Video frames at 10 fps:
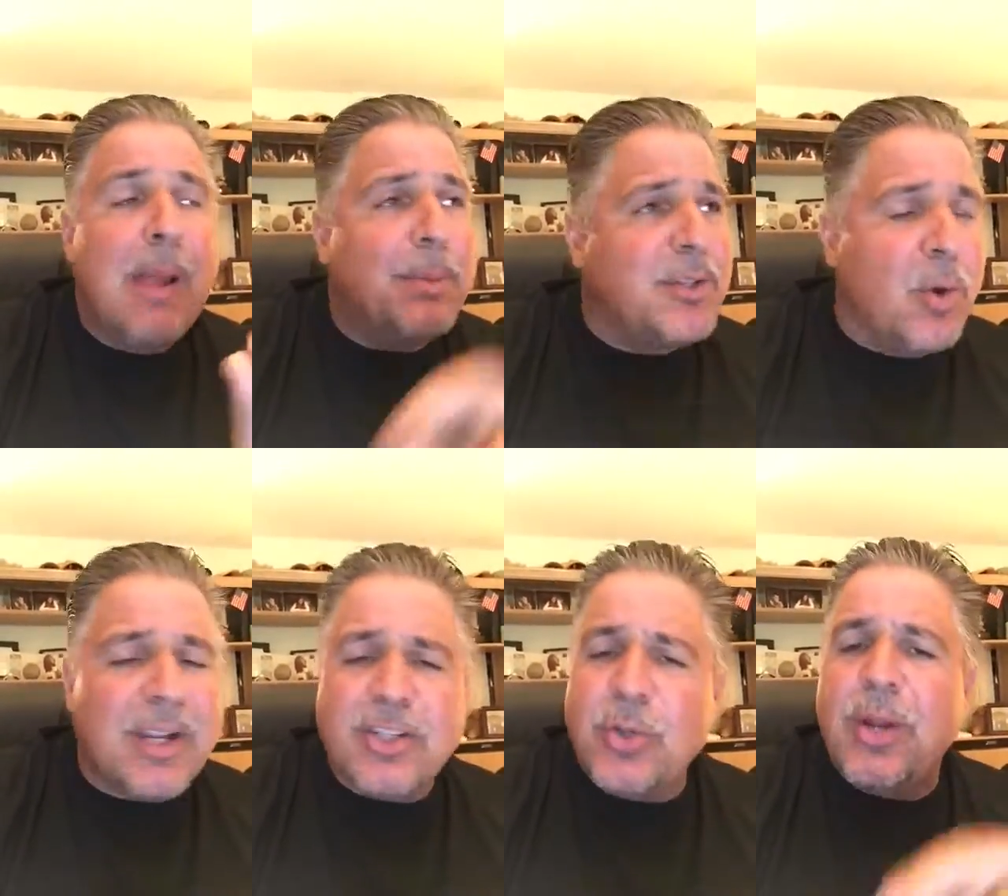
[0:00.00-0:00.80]
But don't
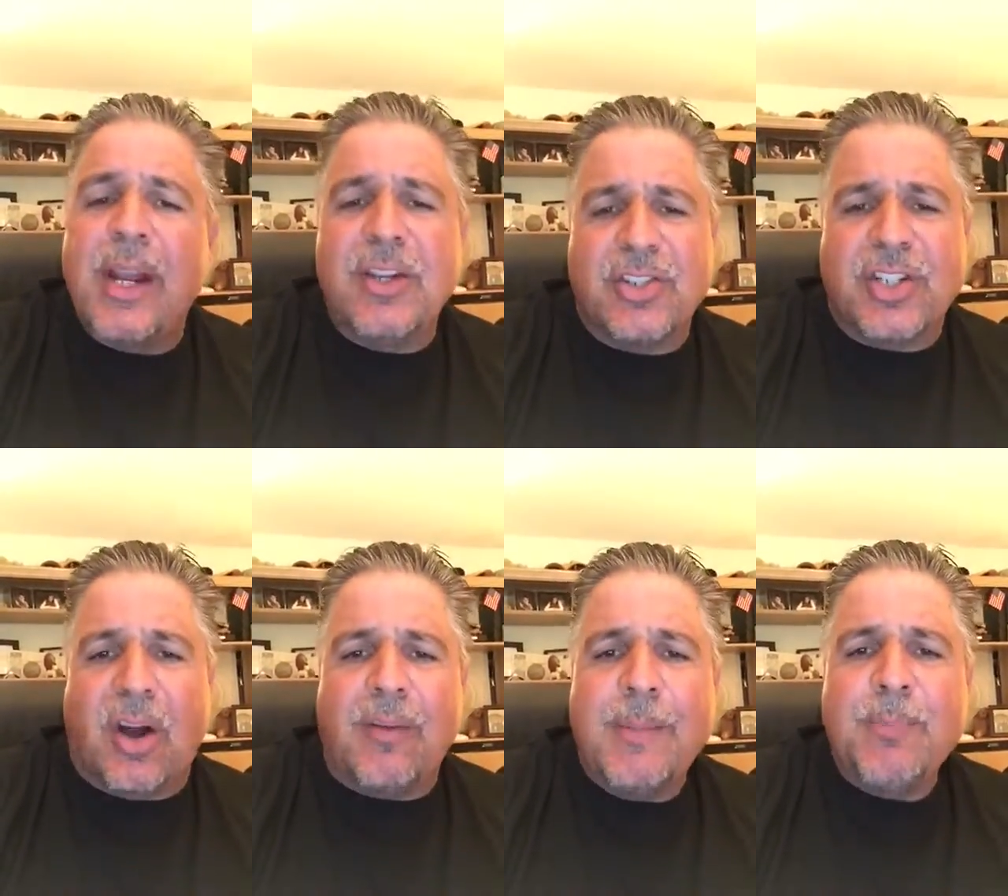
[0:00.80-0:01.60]
get too ahead of
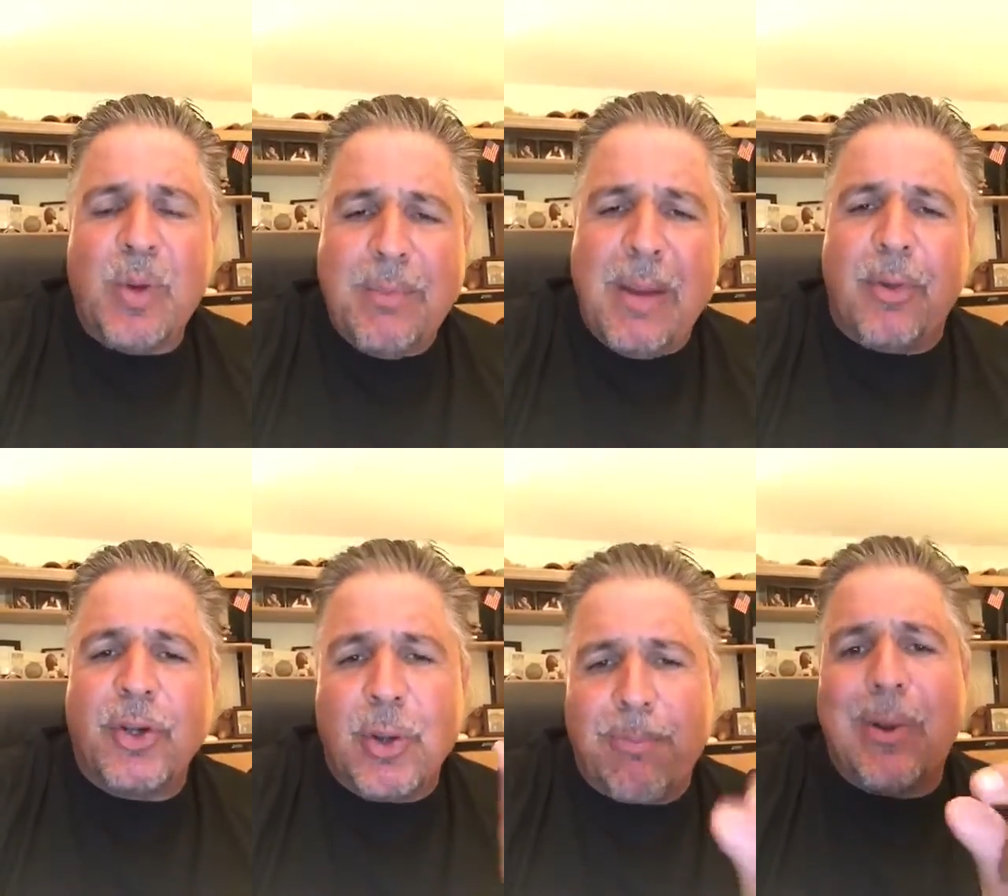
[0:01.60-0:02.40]
yourself. Remember,
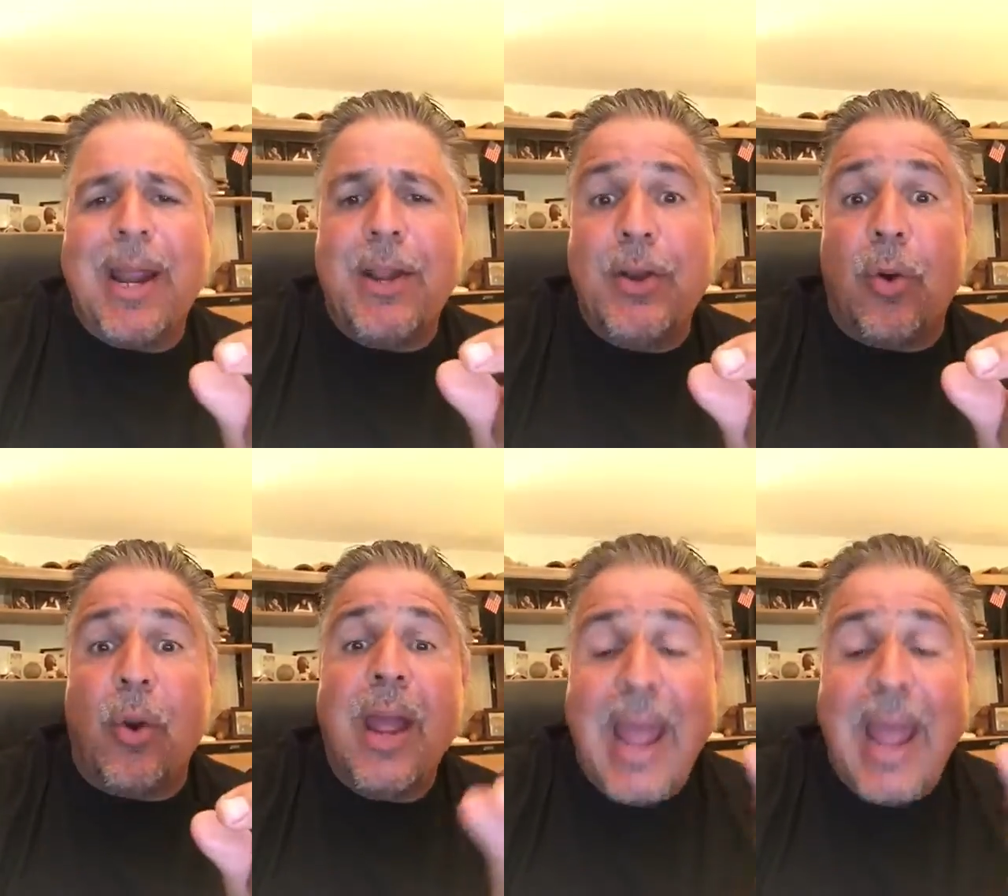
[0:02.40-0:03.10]
you're brand new.